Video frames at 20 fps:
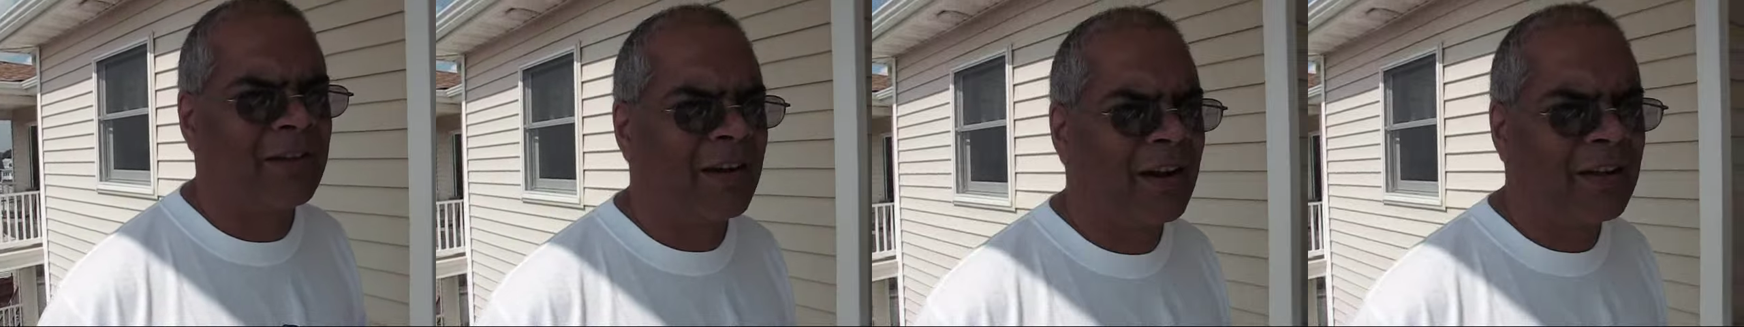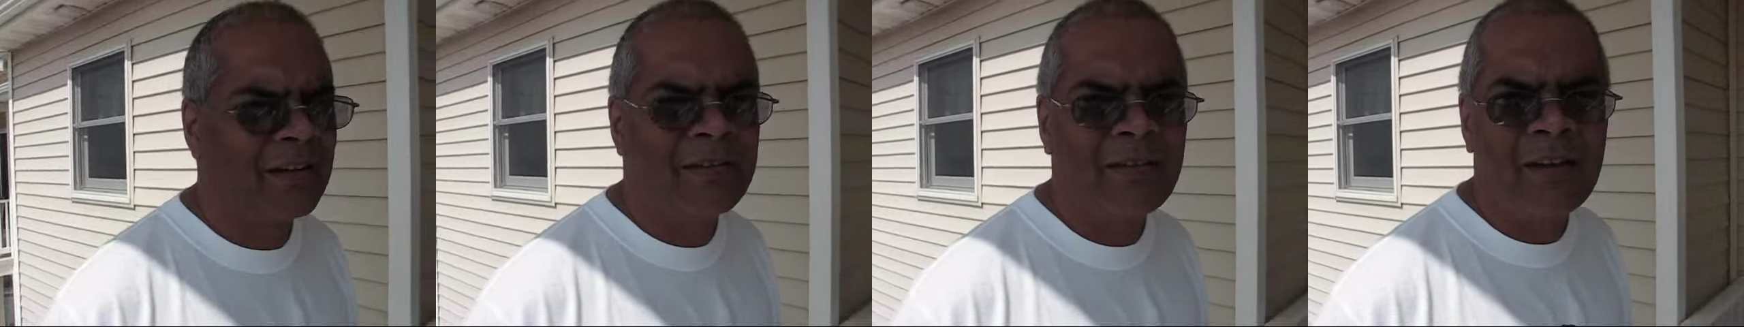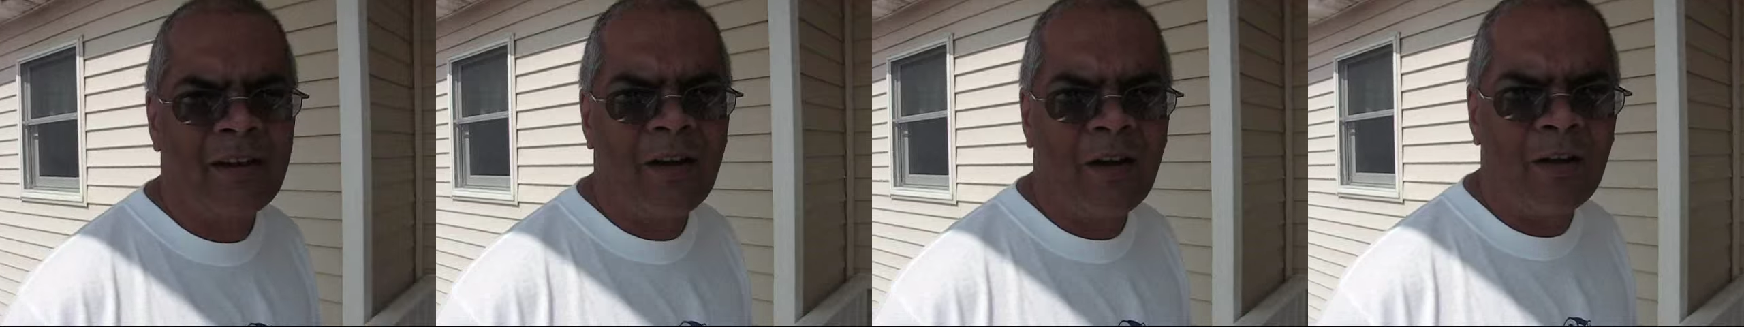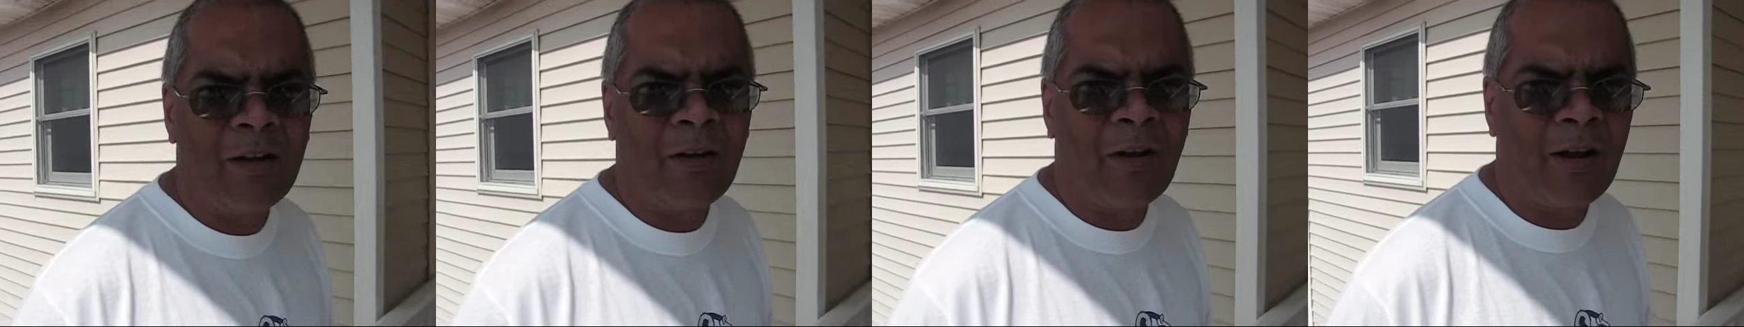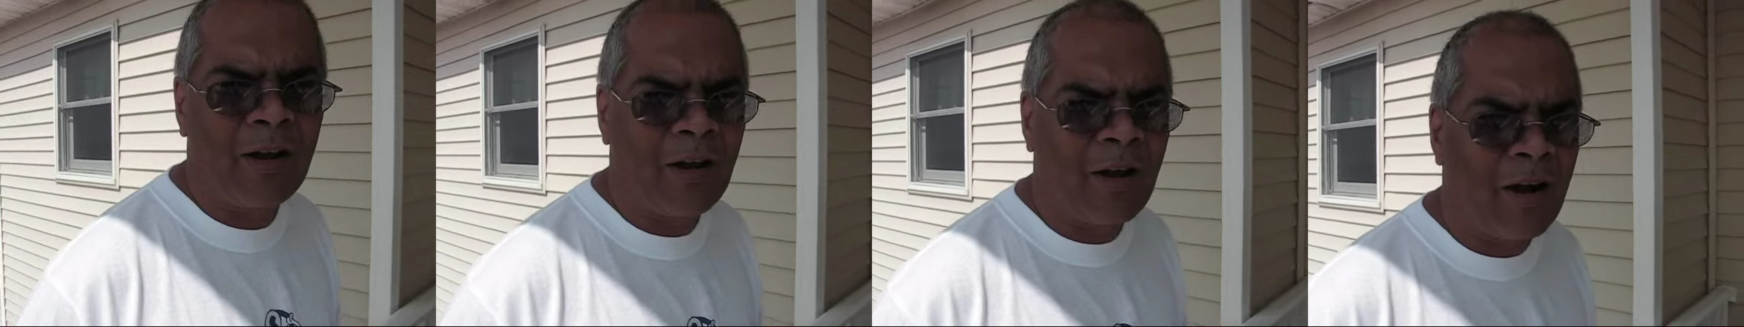and I see
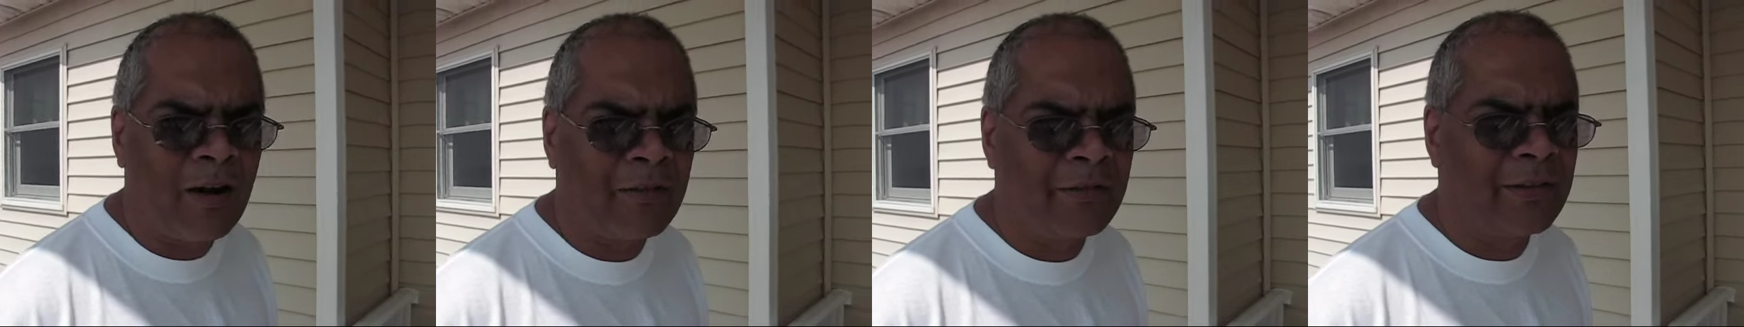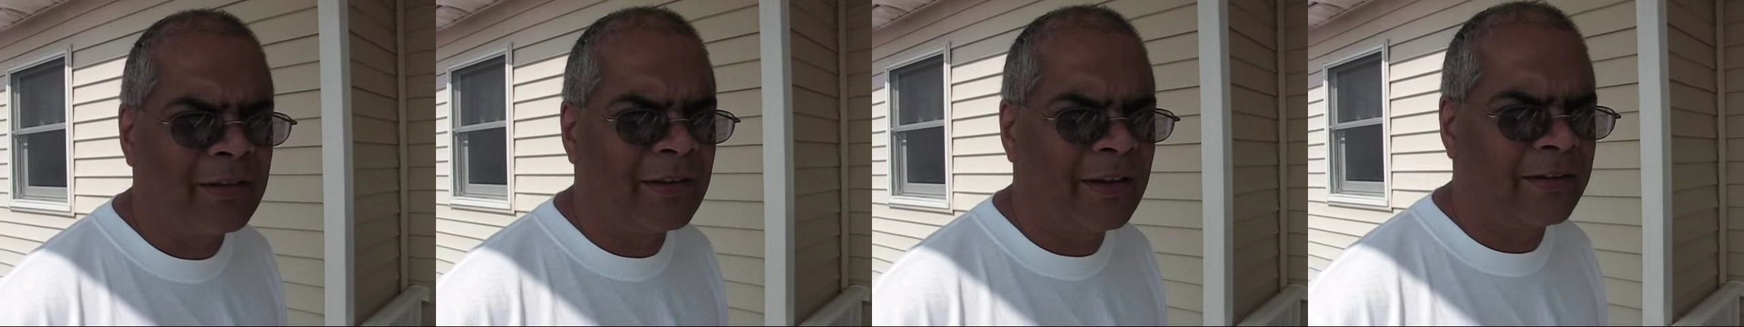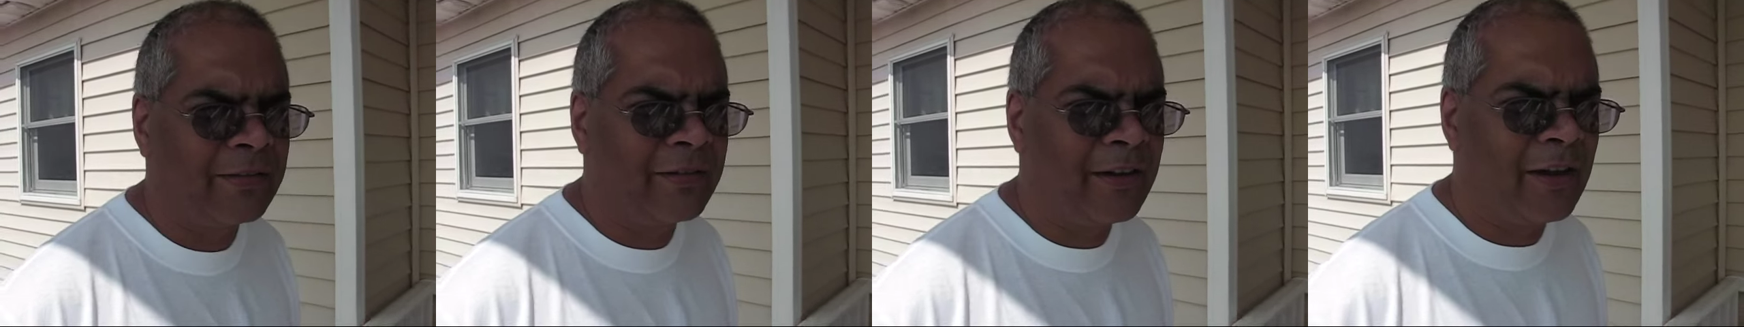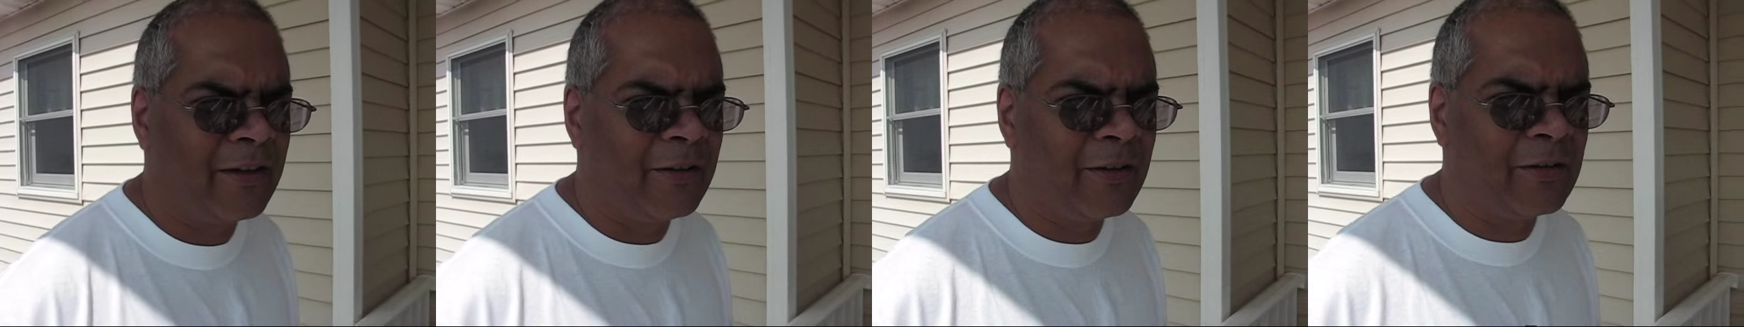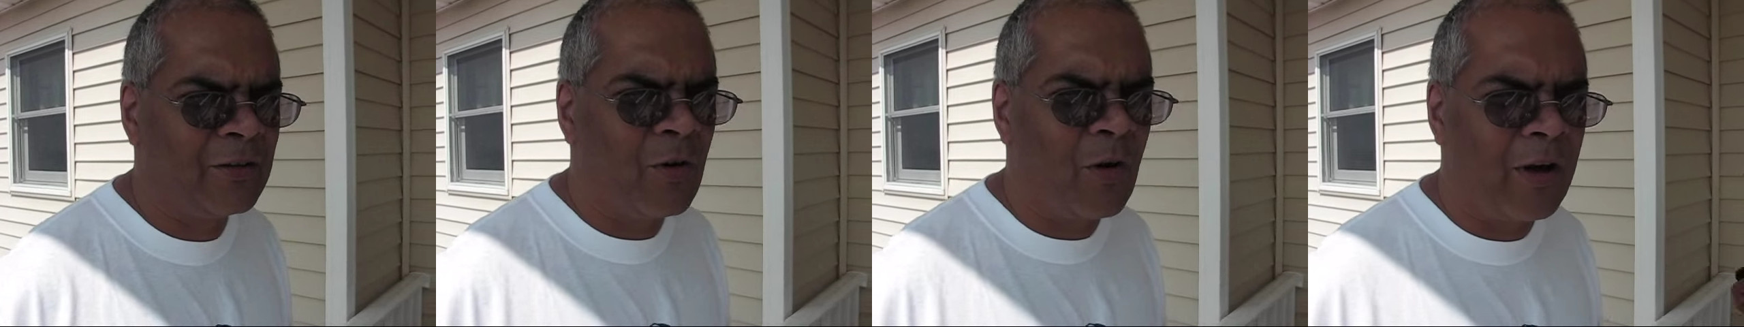a lot of the
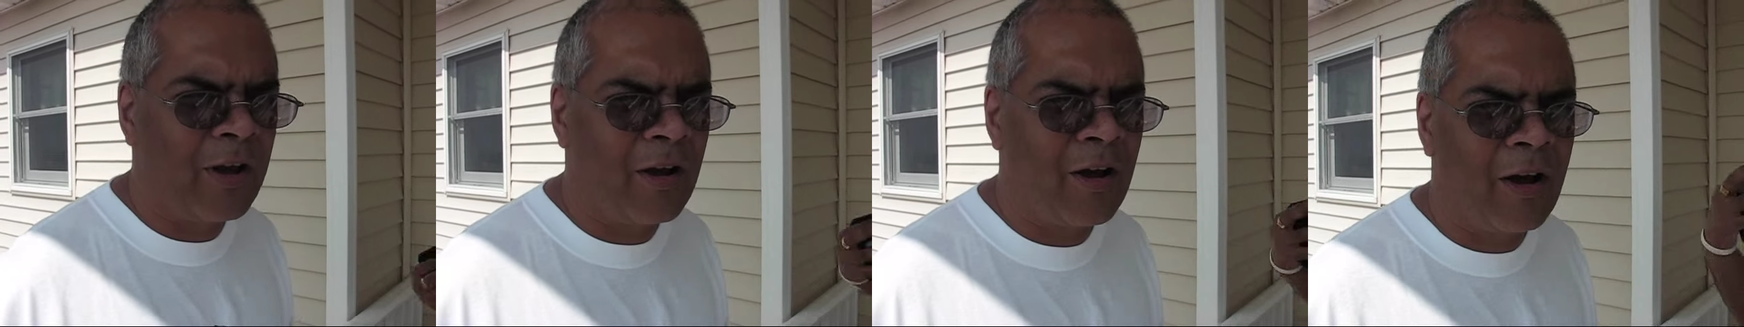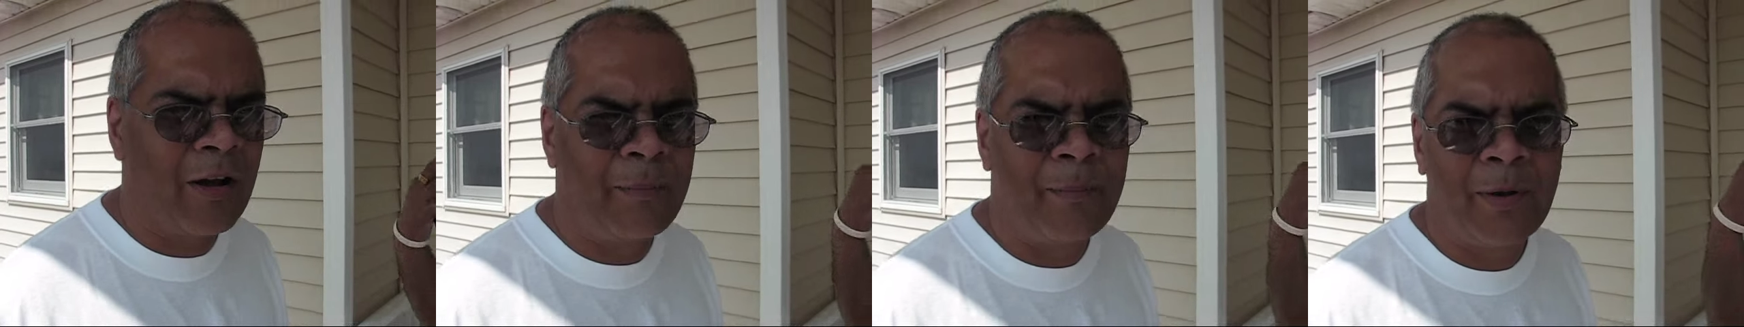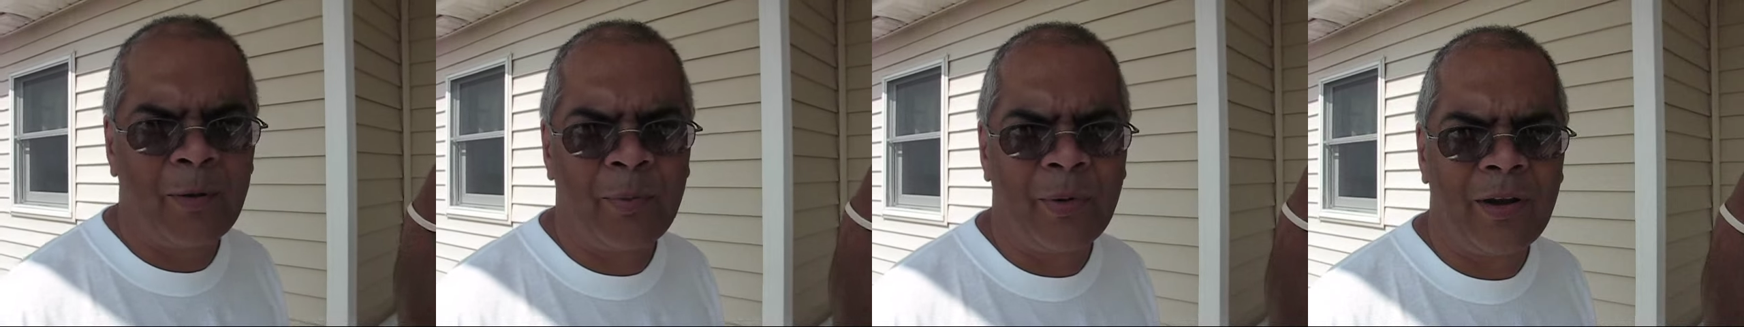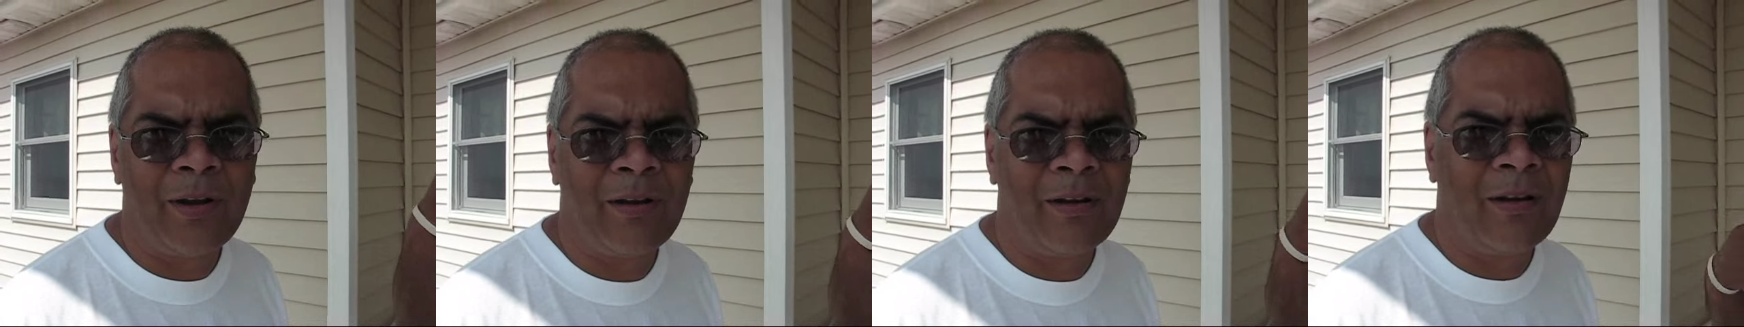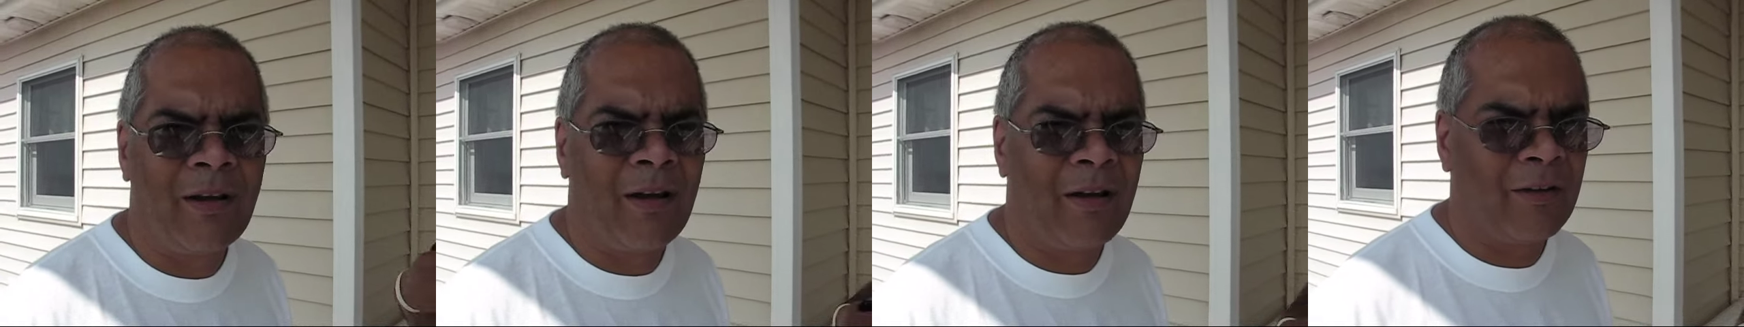exchanges going on between
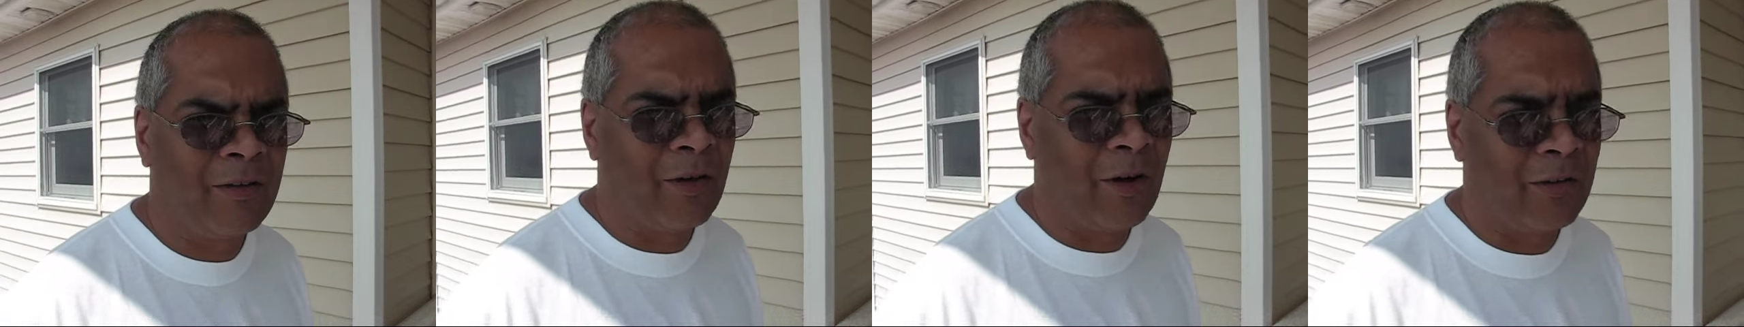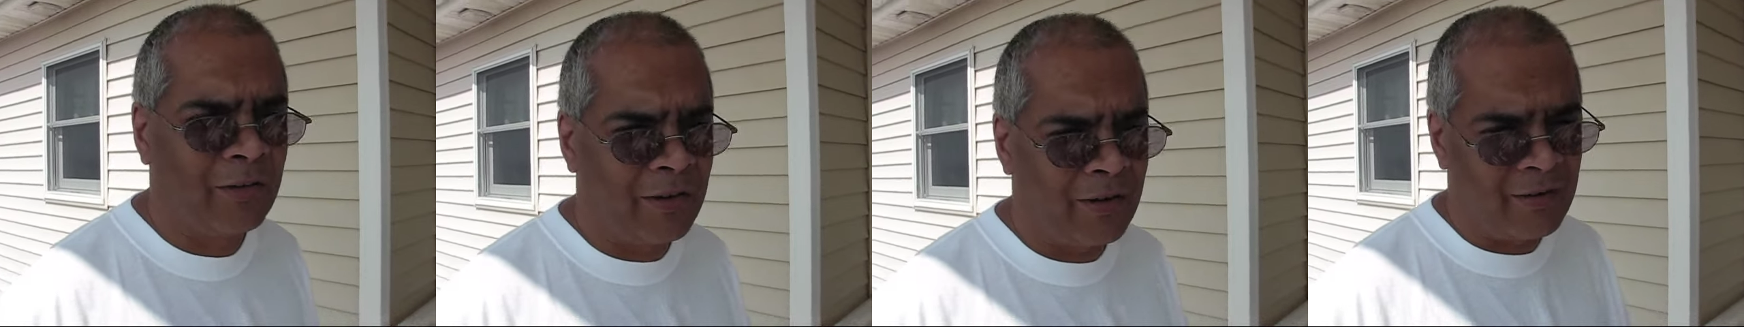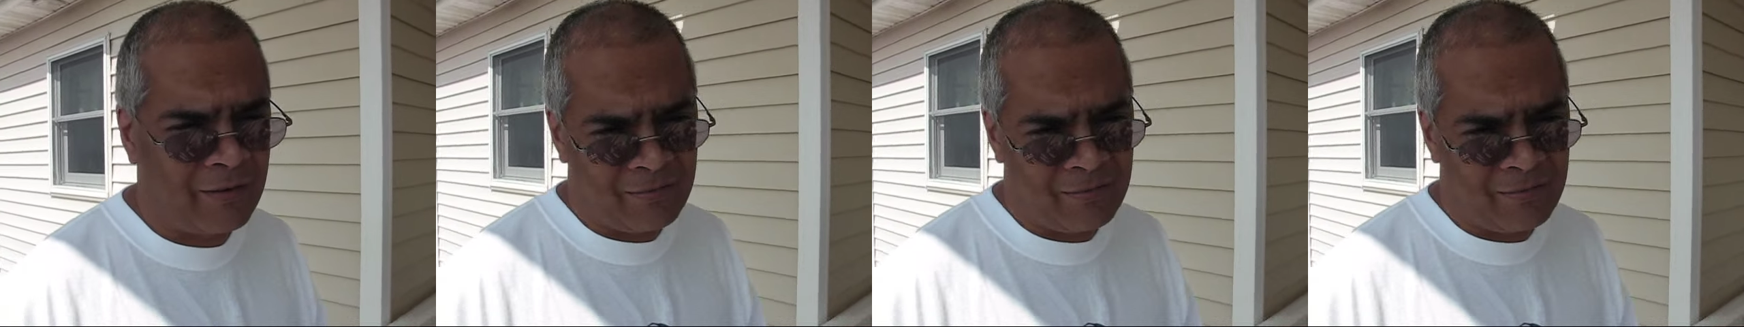on